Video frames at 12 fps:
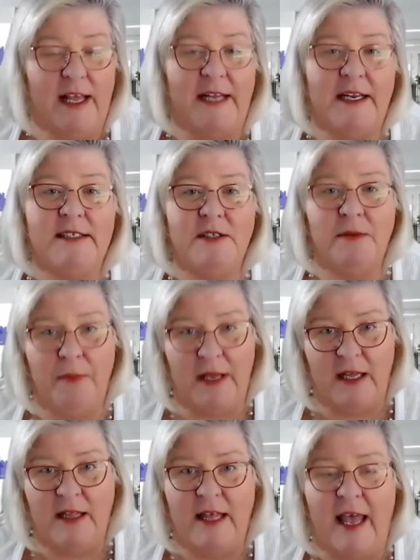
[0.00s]
That doesn't
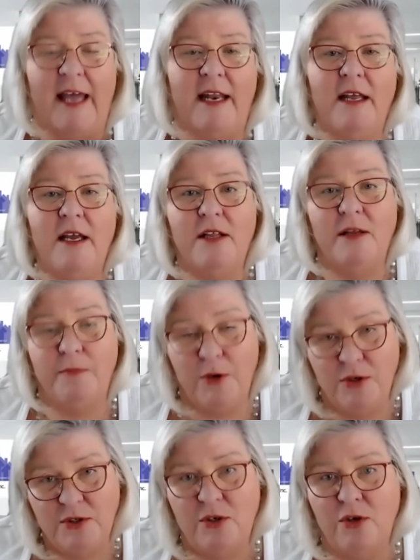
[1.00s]
mean that the
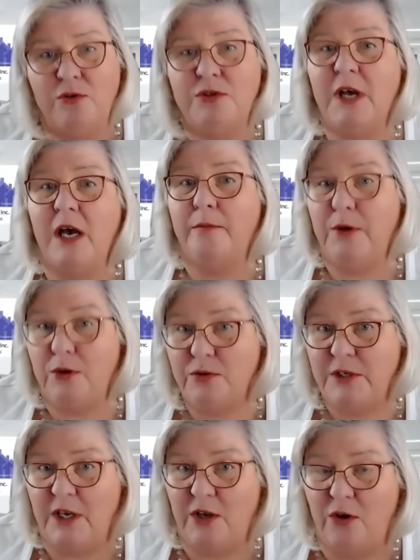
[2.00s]
person who's
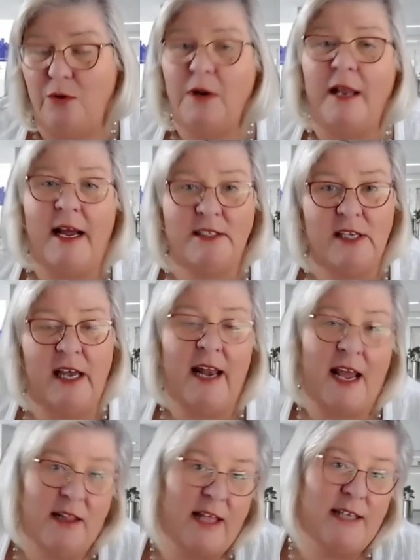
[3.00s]
abusing you, and
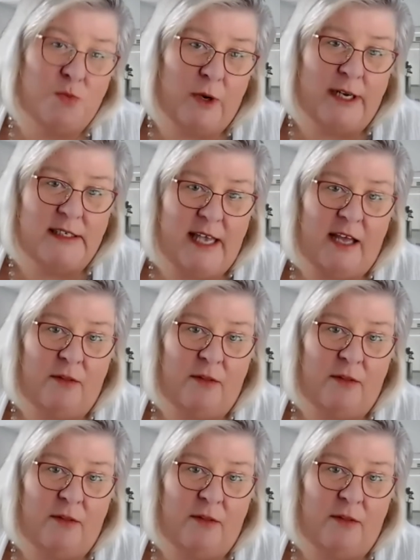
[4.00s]
now that's what I say.